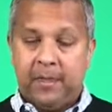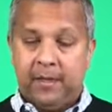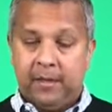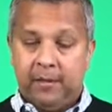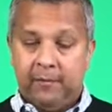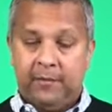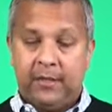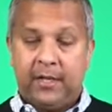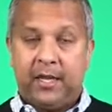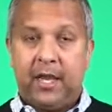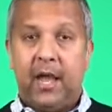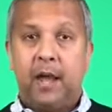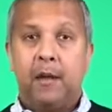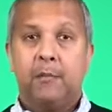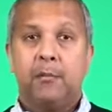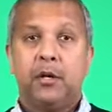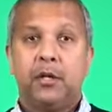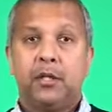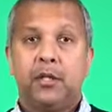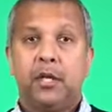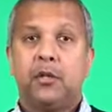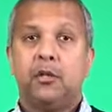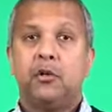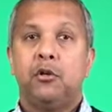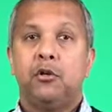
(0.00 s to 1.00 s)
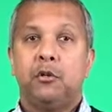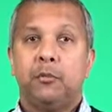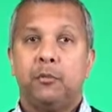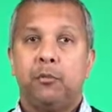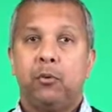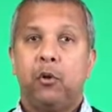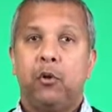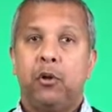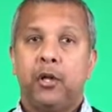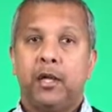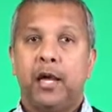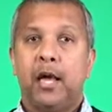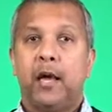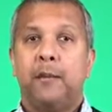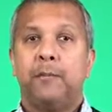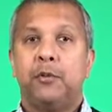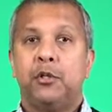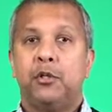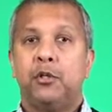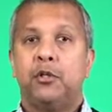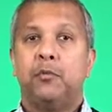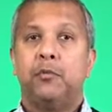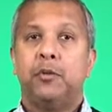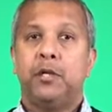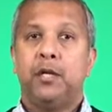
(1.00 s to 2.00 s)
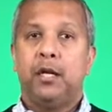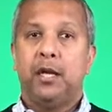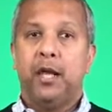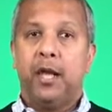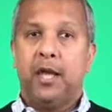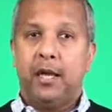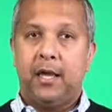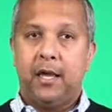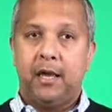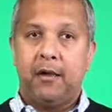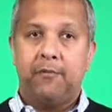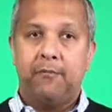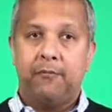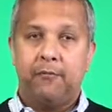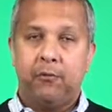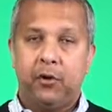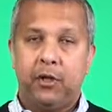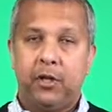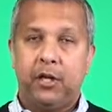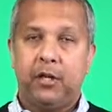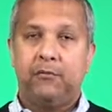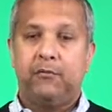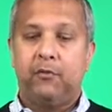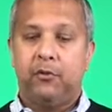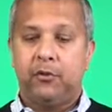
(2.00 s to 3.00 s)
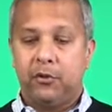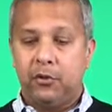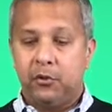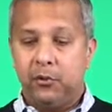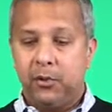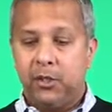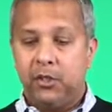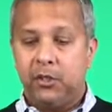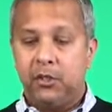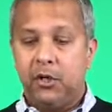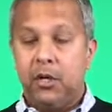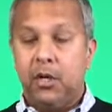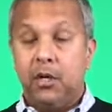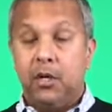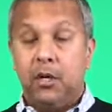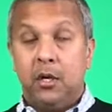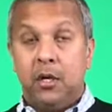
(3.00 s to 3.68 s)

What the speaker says: If the camera that you're deploying happens to be an AF 48-volt switch,